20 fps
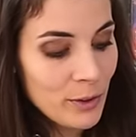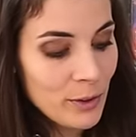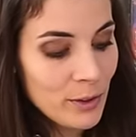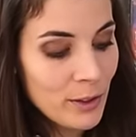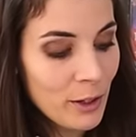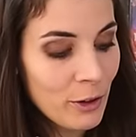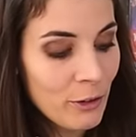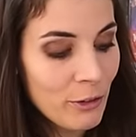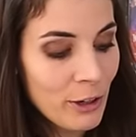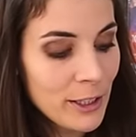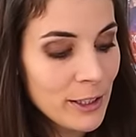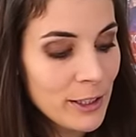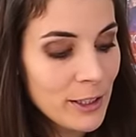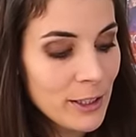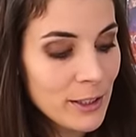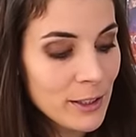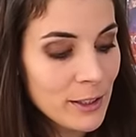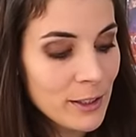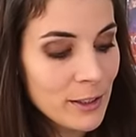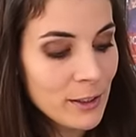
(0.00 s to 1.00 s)
the
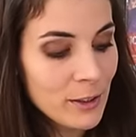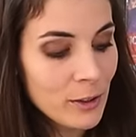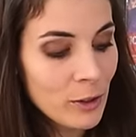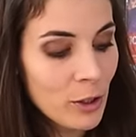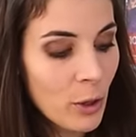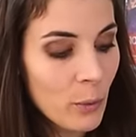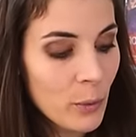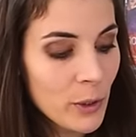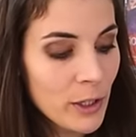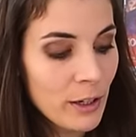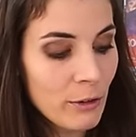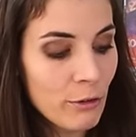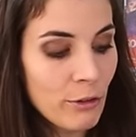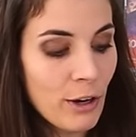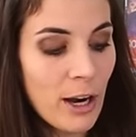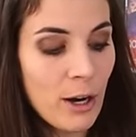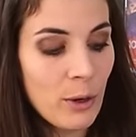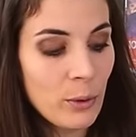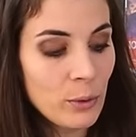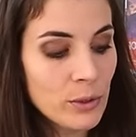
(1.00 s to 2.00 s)
gradient going
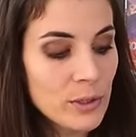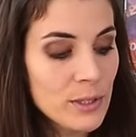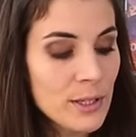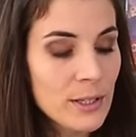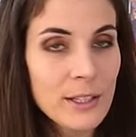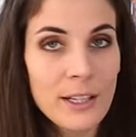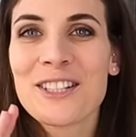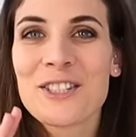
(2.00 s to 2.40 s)
around.